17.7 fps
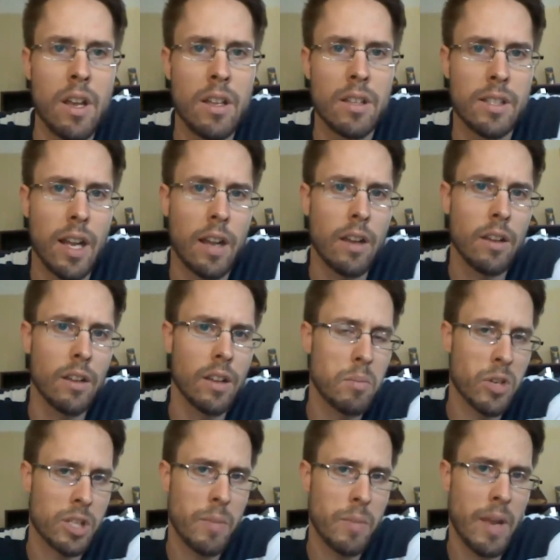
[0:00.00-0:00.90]
scholarly
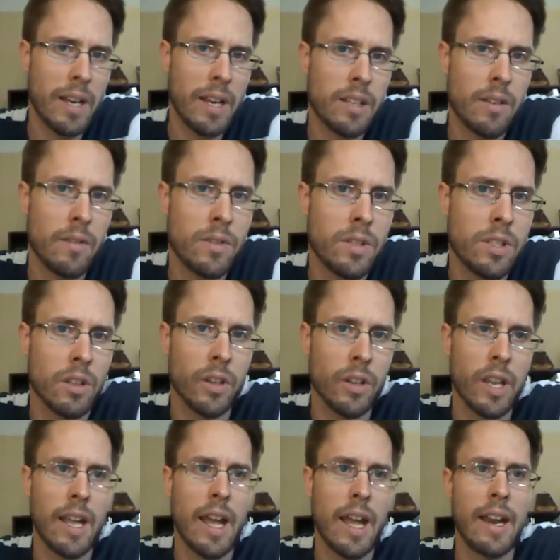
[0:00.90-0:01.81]
perspectives,
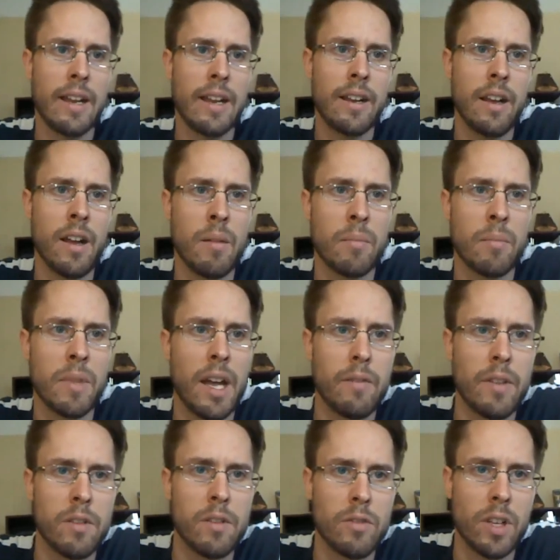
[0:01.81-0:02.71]
looking at it kind
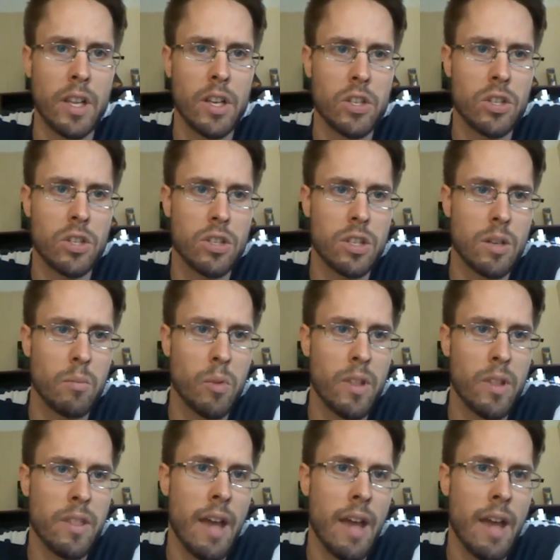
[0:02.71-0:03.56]
of in relationship with